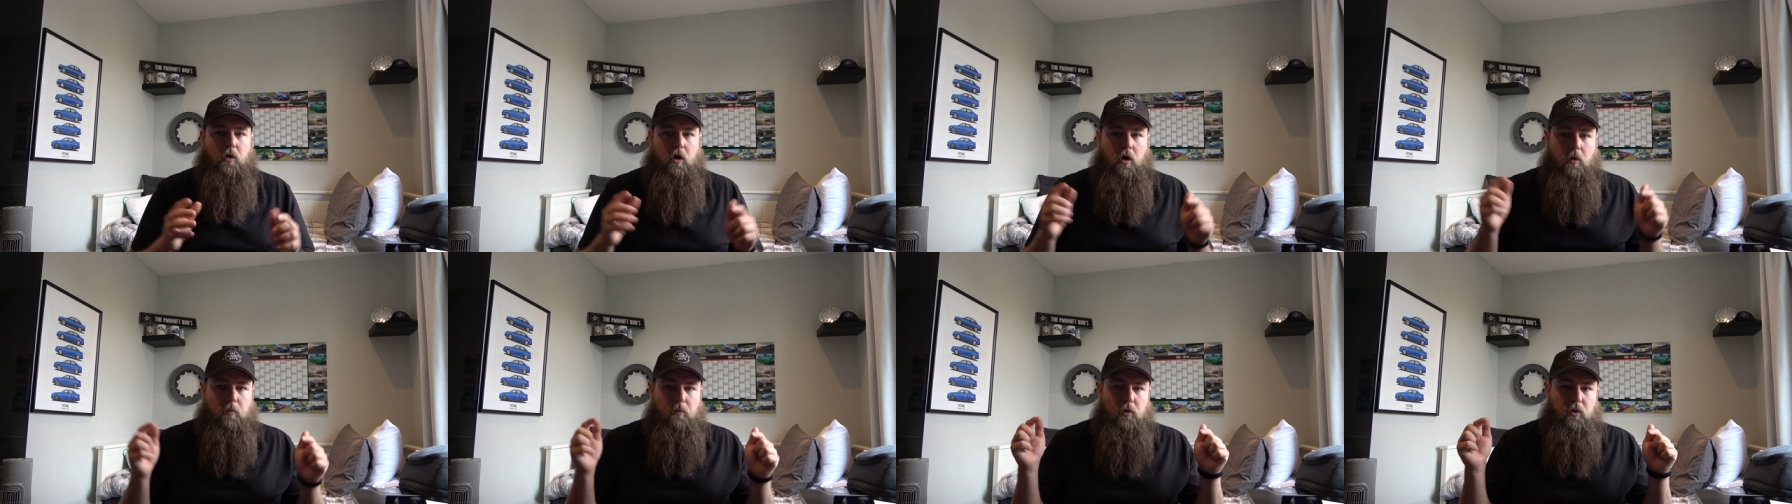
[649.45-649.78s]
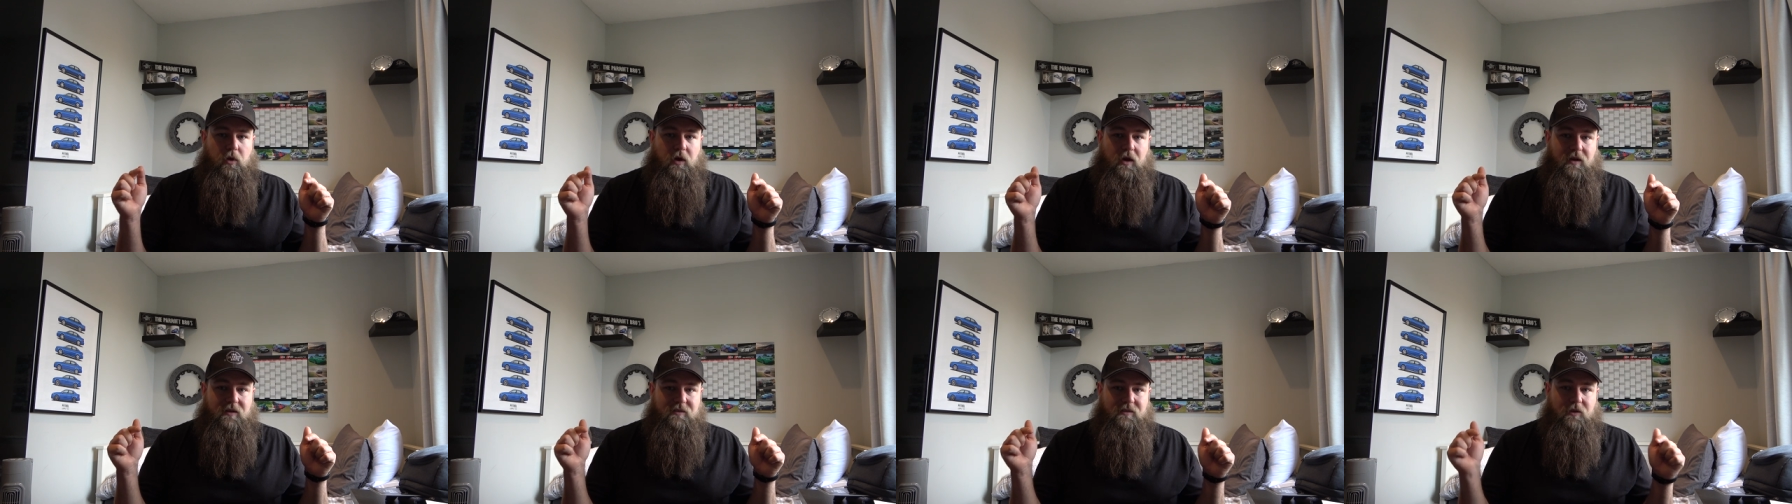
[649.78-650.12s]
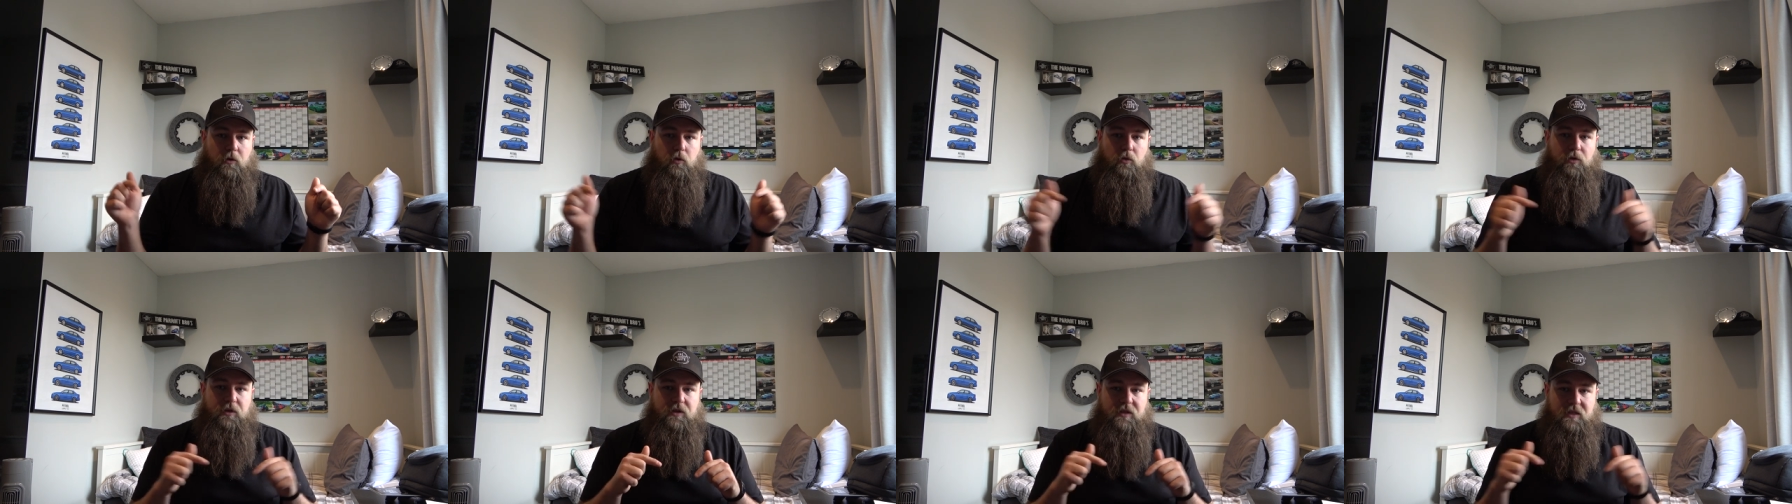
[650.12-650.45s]
I'll put, like I
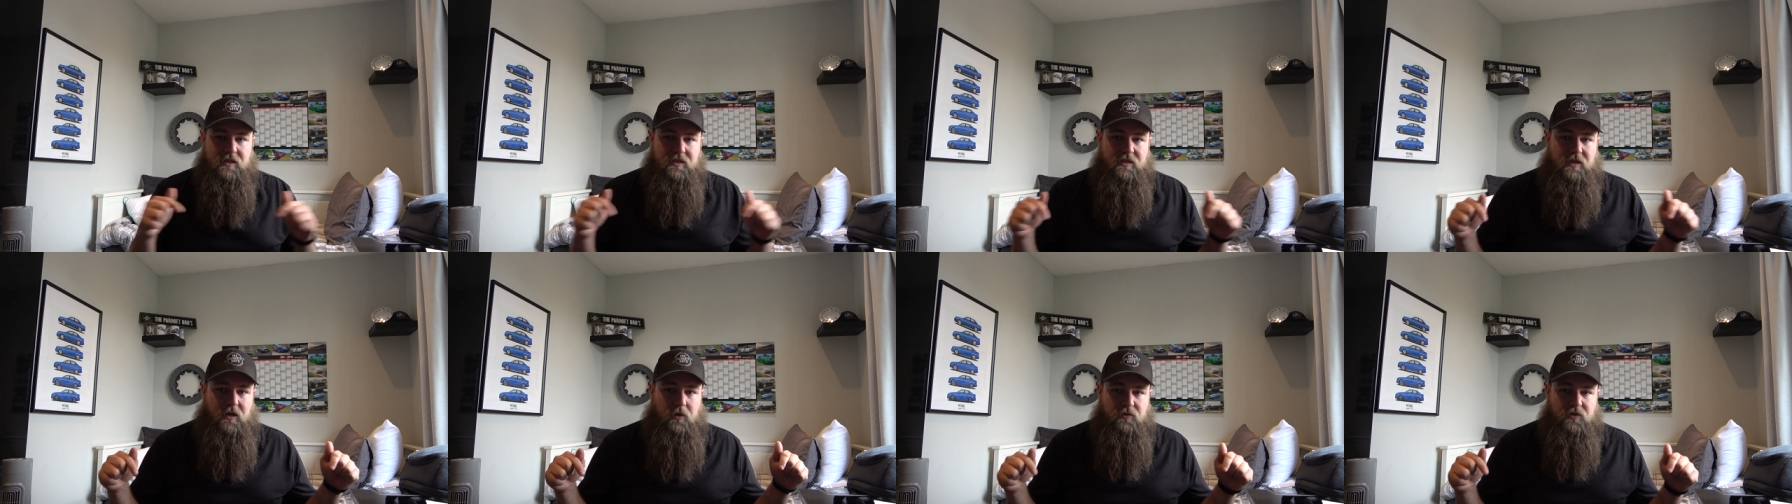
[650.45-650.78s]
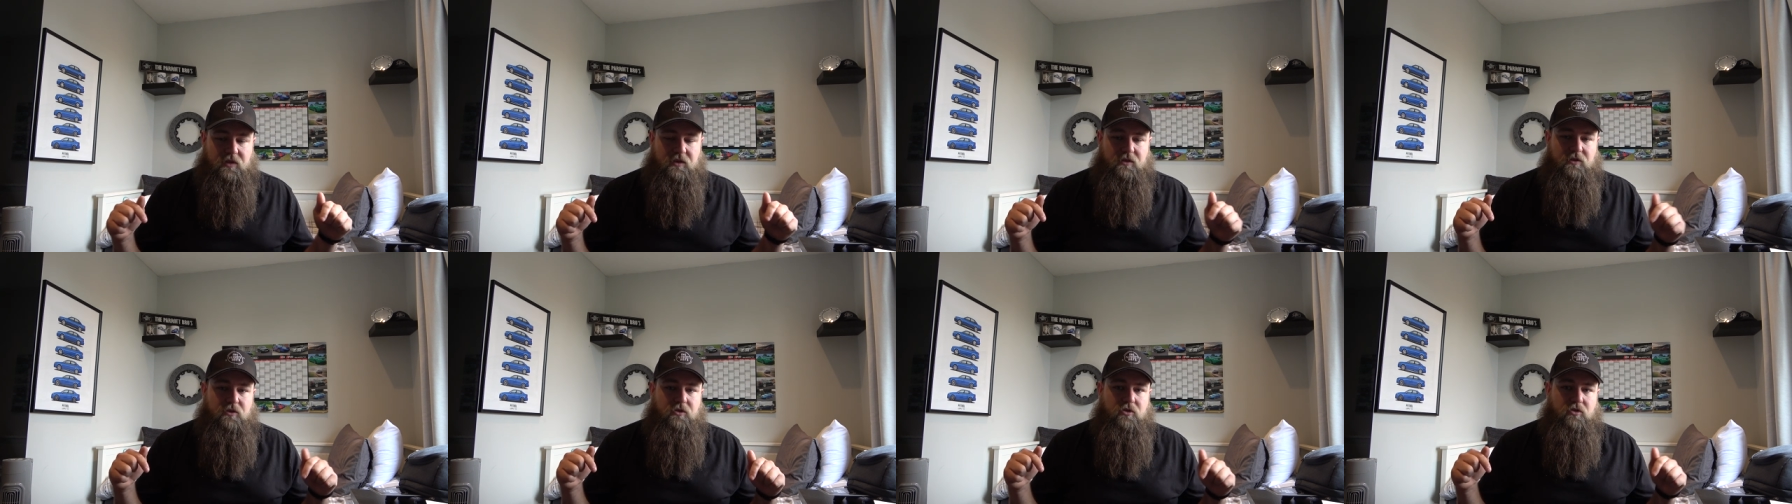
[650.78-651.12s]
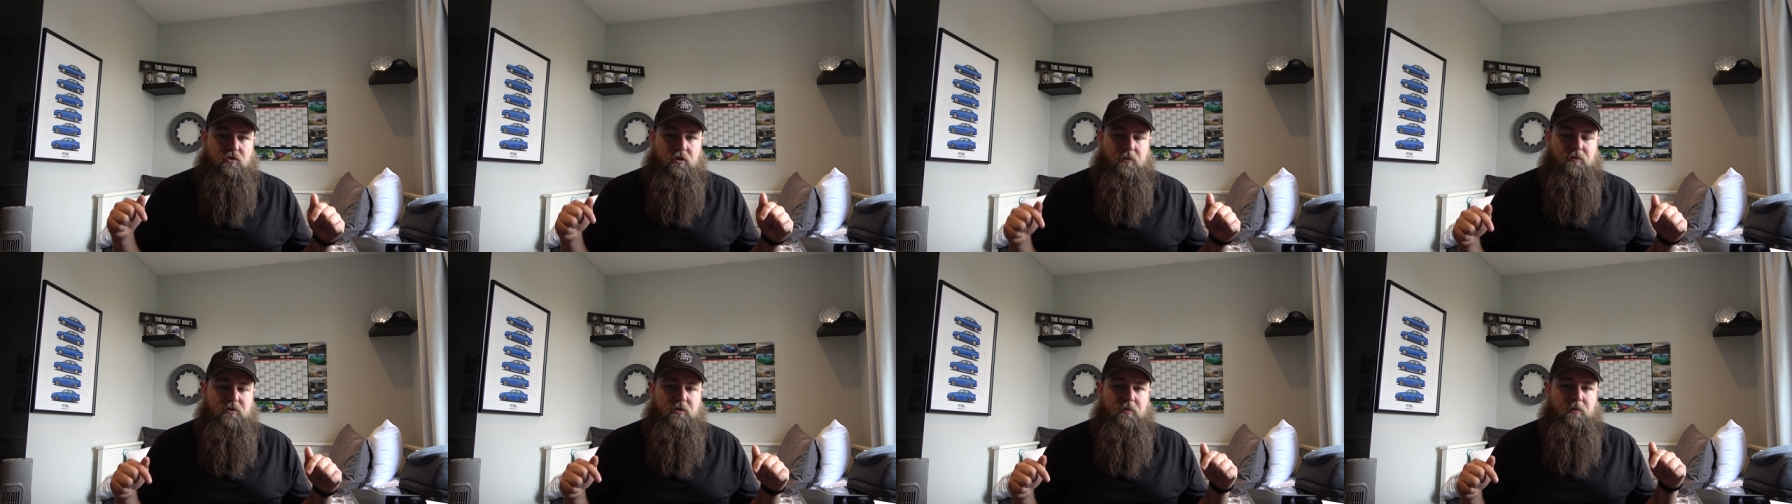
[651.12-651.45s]
said, all the details in the
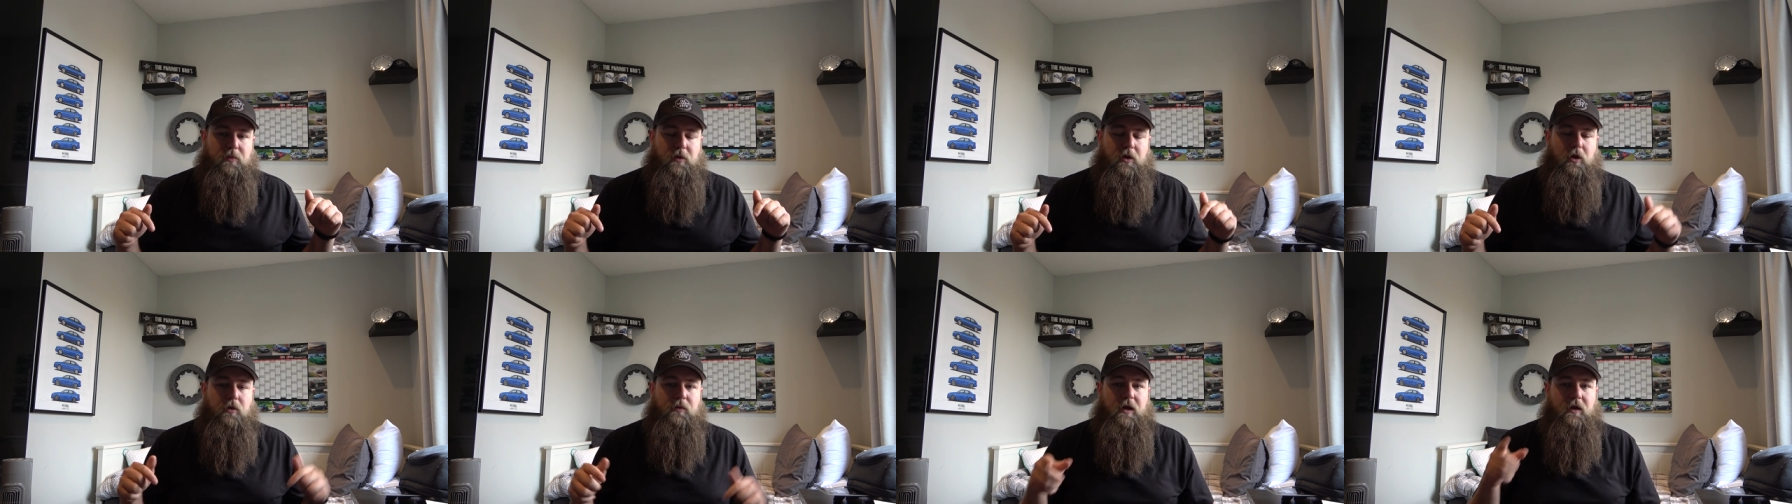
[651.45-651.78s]
description below.